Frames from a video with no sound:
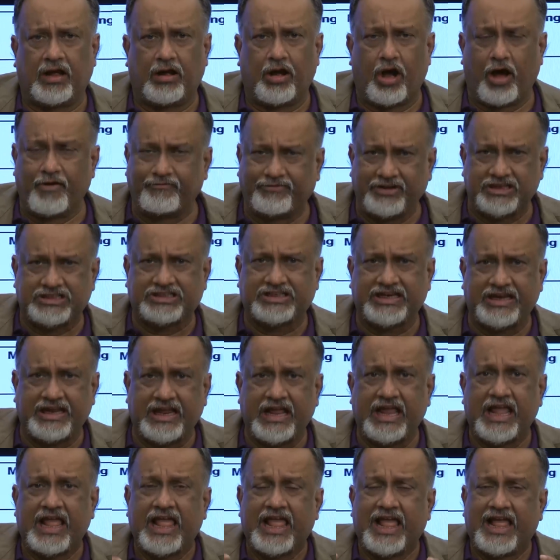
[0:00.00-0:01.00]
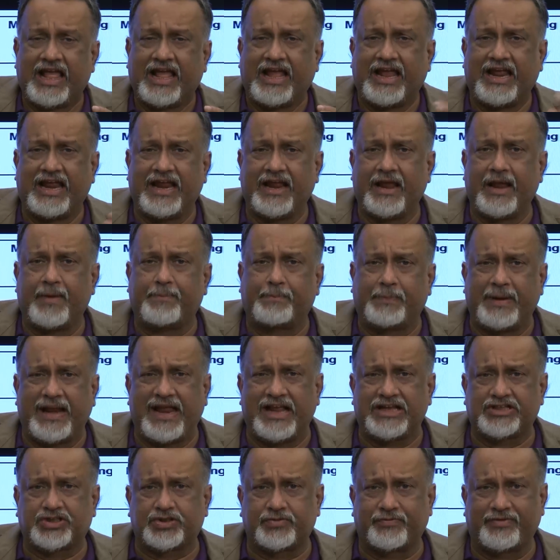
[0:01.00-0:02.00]
Obviously, a
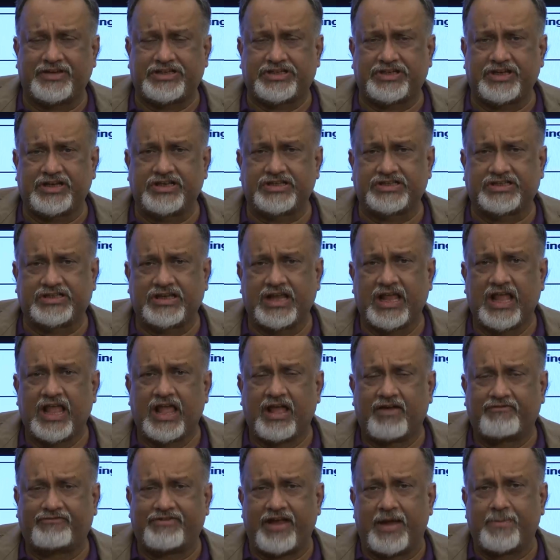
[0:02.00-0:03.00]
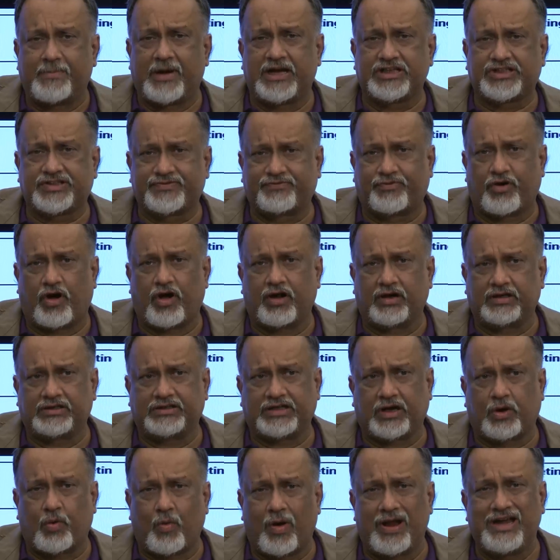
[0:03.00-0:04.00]
place which is famous for
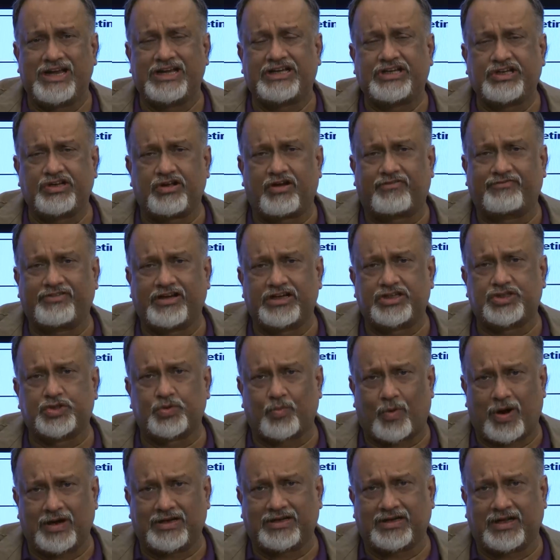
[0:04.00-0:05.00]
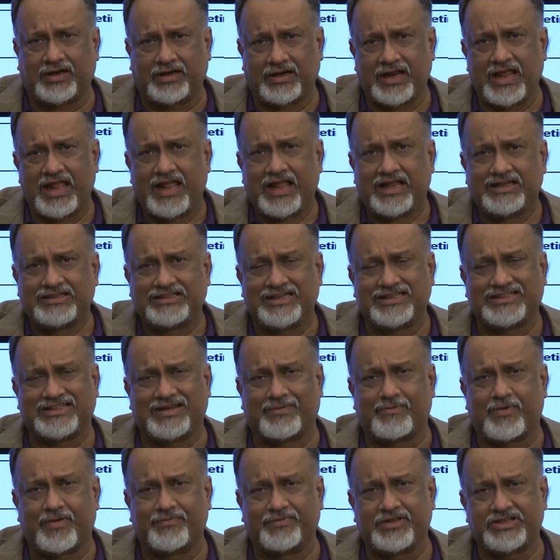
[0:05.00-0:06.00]
the quality of its water, say
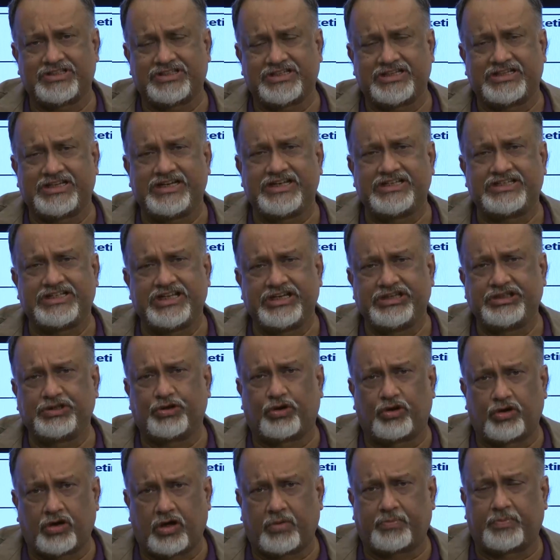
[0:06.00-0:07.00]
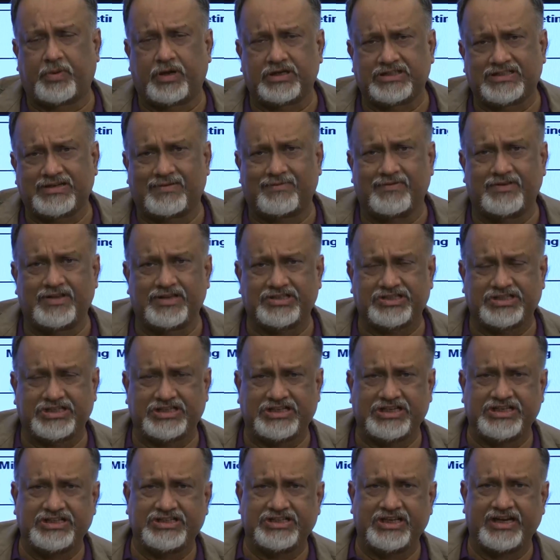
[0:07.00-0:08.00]
some of the cities in Europe or some of the
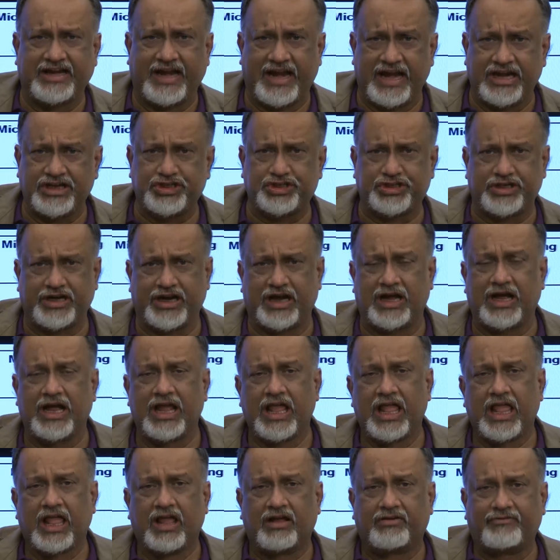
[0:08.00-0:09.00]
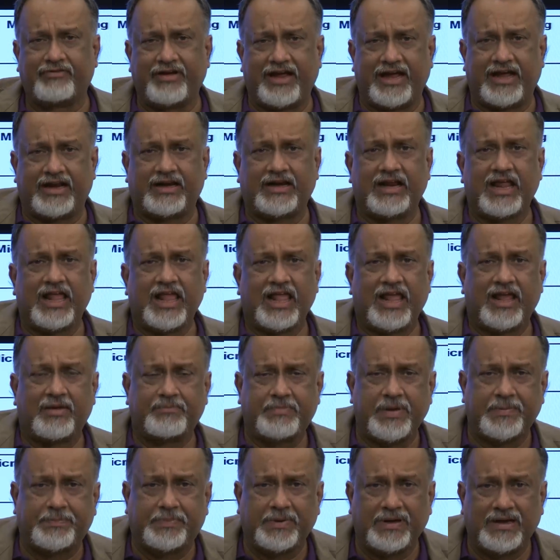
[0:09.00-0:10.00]
cities in Asia, where
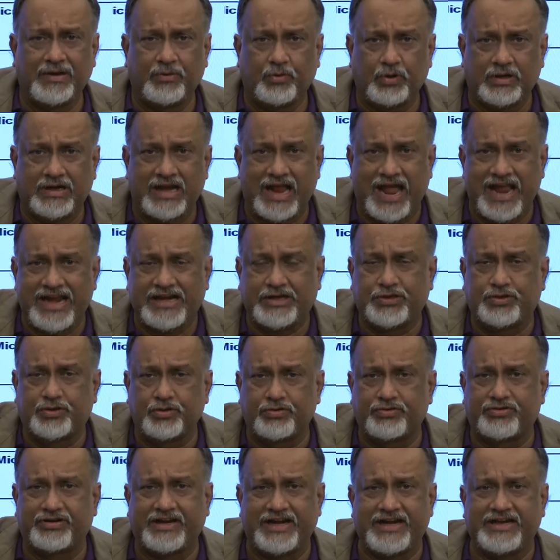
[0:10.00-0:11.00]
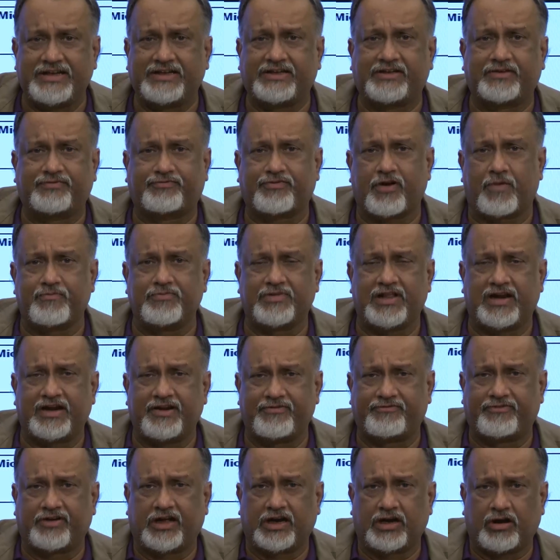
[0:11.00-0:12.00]
people would like to drink from the
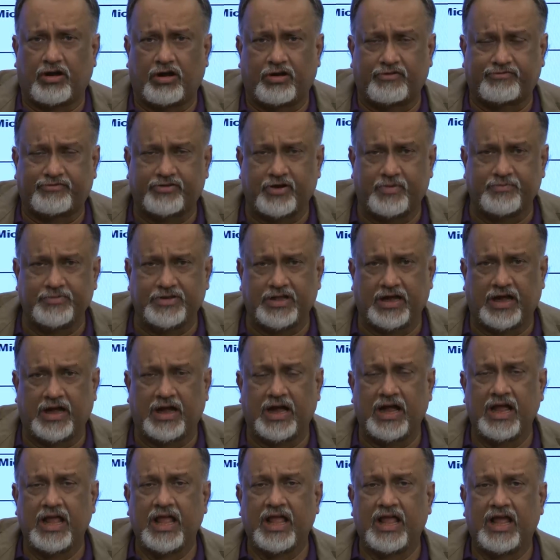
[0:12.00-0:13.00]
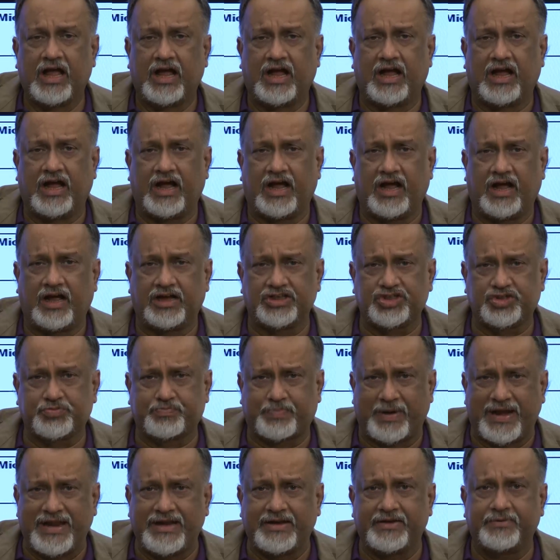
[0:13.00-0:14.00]
river or from the
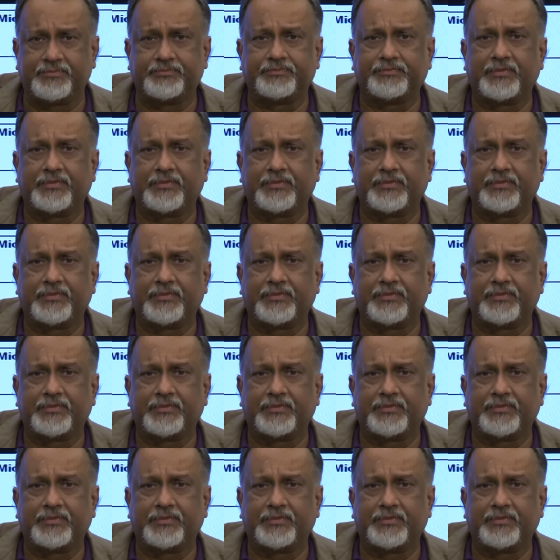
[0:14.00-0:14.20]
spring,